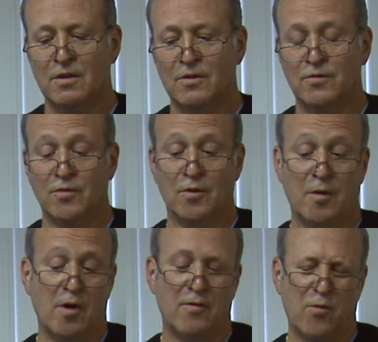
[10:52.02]

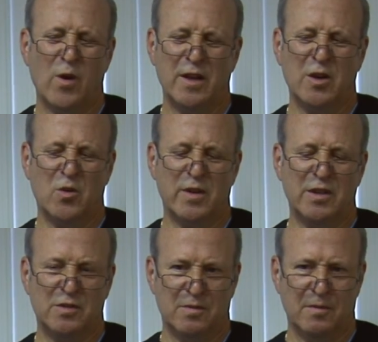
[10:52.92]
for 40
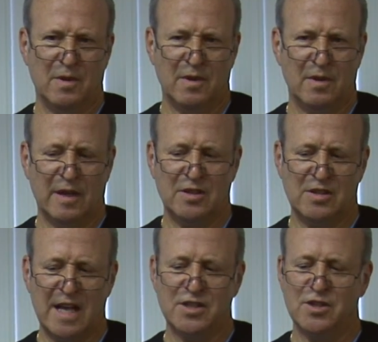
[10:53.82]
degrees
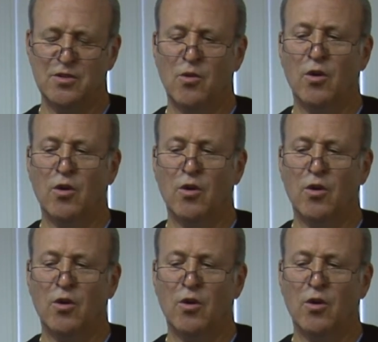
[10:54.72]
extension